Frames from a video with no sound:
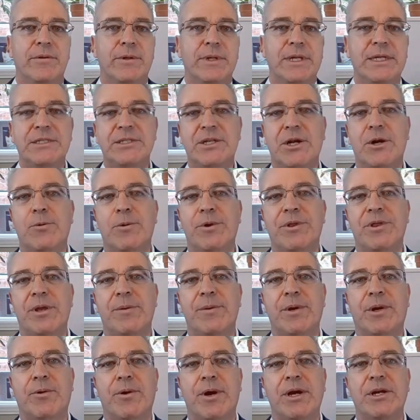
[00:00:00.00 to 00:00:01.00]
Let's start with
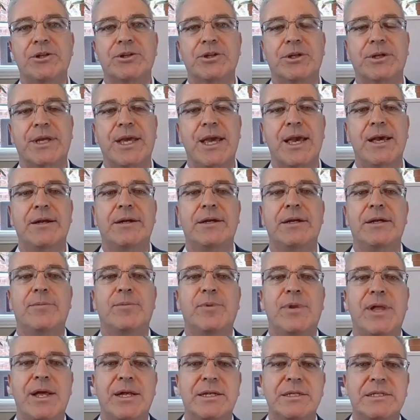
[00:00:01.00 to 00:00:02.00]
immigration. Canada
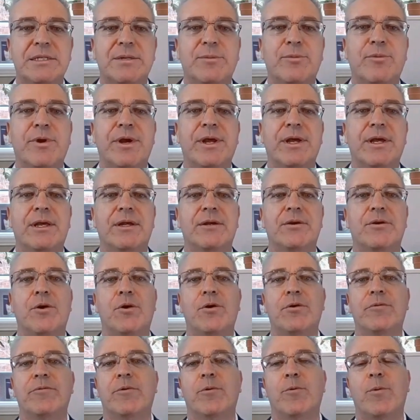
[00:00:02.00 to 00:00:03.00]
plans to bring in
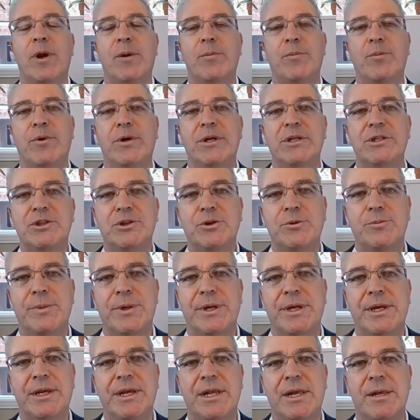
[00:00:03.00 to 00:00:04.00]
over 1.2
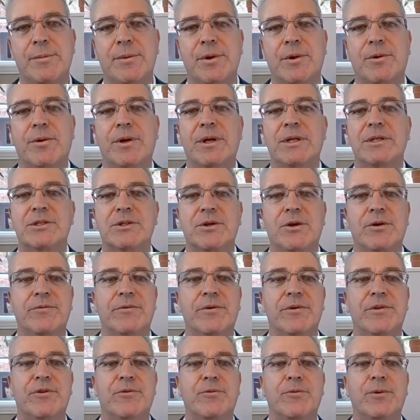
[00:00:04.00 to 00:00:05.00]
million immigrants
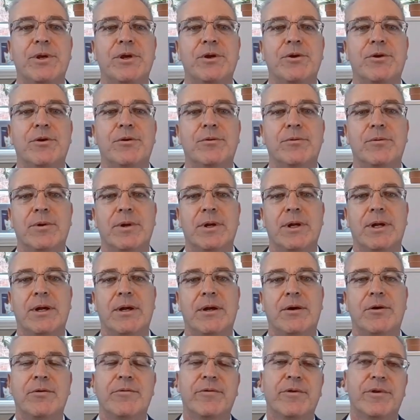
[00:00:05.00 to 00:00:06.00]
over a three-year
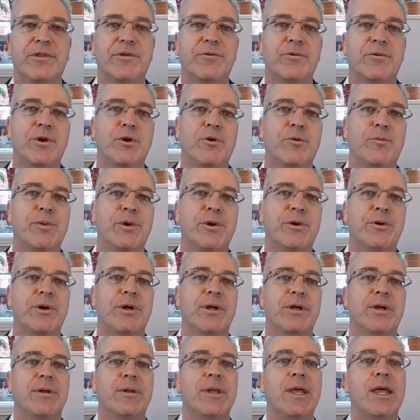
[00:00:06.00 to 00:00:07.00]

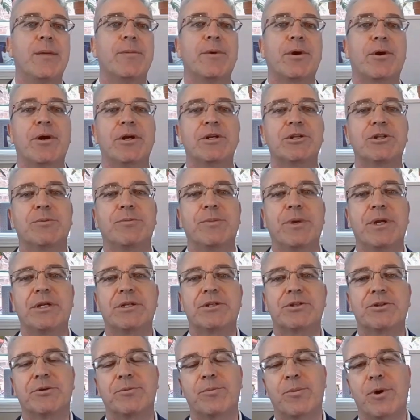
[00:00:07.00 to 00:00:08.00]
period. Immigration
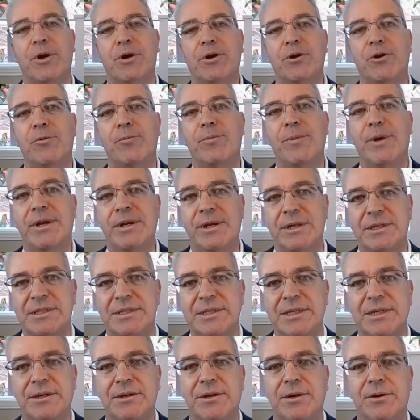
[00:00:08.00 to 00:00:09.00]
Minister Marco
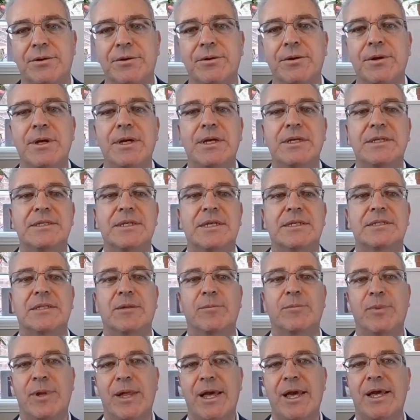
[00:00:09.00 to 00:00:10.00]
Mendicino says
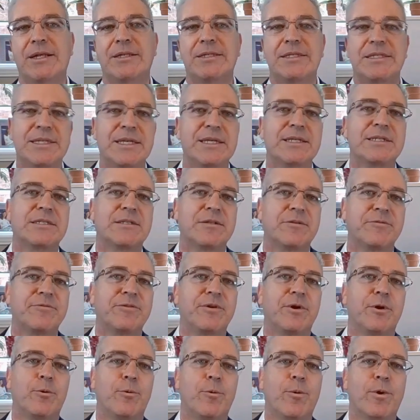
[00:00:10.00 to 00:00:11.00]
the plan seeks to
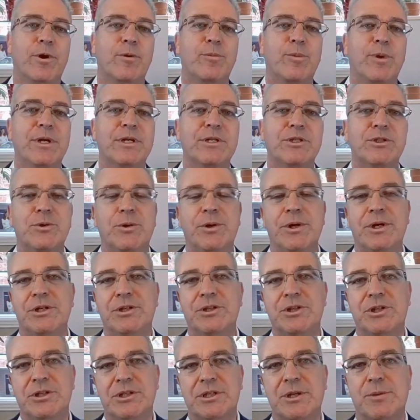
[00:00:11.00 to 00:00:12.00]
fill workplace
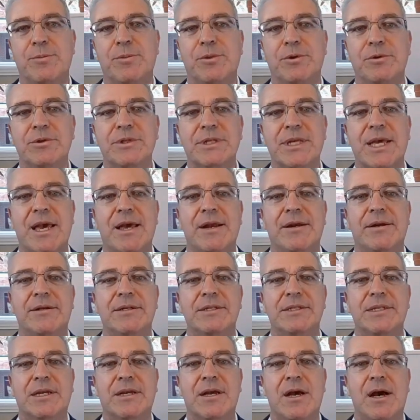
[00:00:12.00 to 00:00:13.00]
shortages and boost
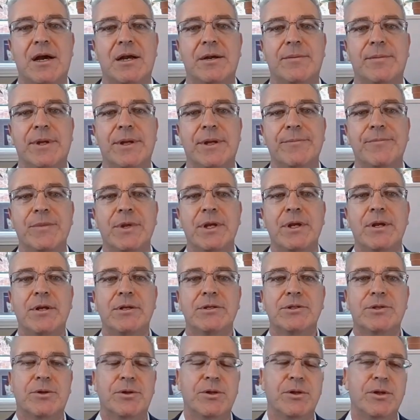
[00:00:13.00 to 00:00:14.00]
Canada's economy.
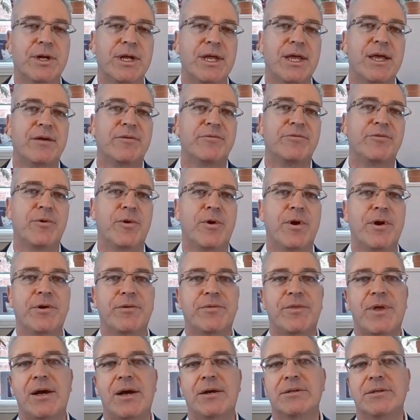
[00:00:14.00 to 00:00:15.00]
So they're looking at
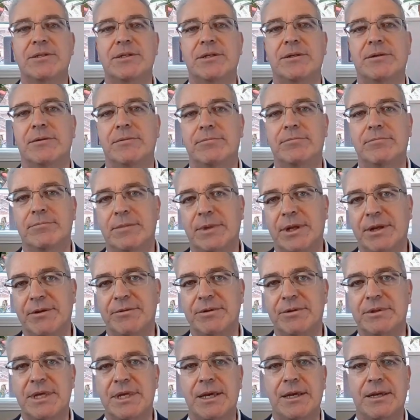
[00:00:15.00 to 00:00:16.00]
400,000,
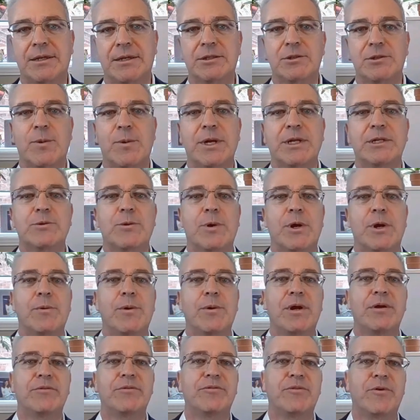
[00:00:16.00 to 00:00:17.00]
give or take, in
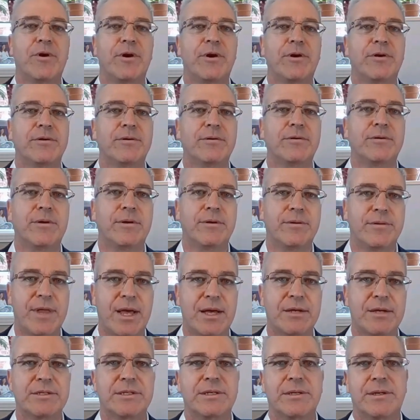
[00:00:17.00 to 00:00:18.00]
2021,
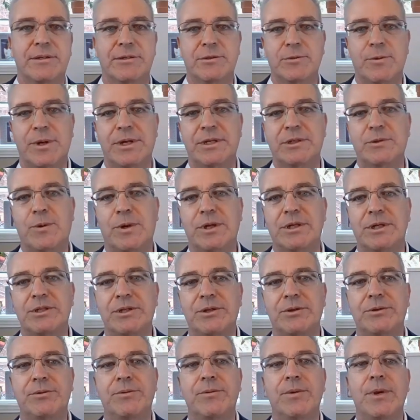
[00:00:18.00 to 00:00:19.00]
400,000 in
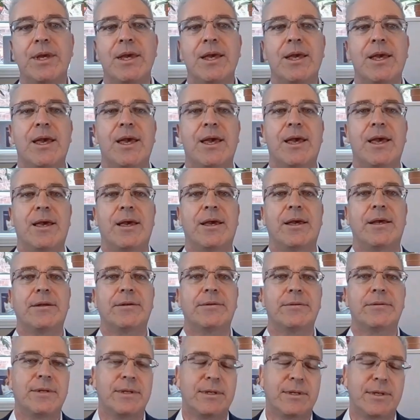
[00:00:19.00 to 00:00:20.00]
2022,
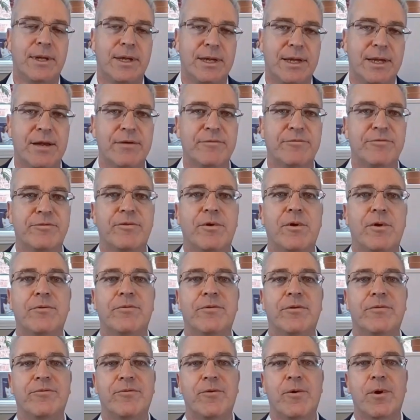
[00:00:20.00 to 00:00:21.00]
and again,
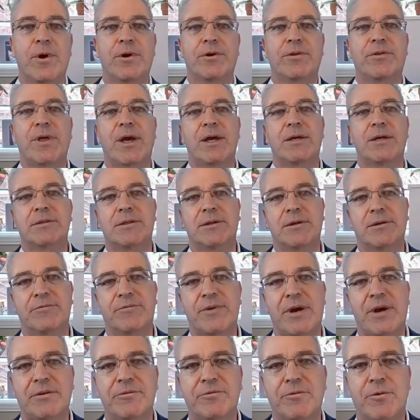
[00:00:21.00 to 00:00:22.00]
over 400,000,
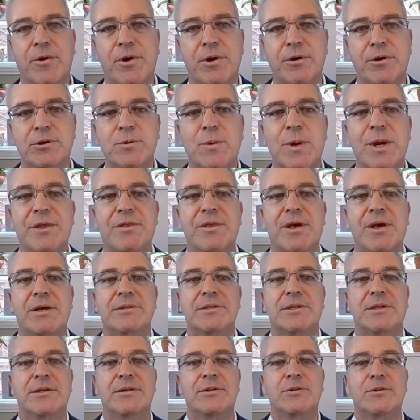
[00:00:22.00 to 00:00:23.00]
in fact,
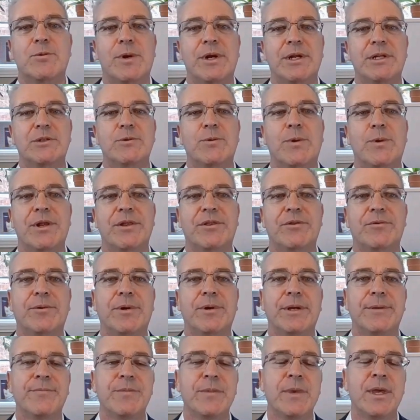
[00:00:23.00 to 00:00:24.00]
420,000 in
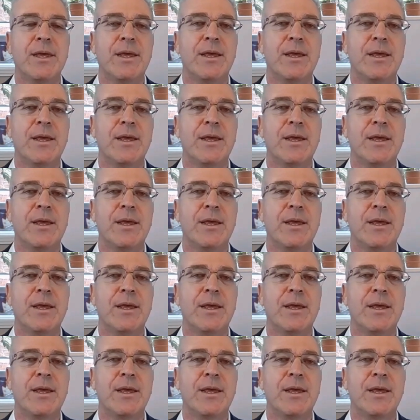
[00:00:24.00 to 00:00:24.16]
2023.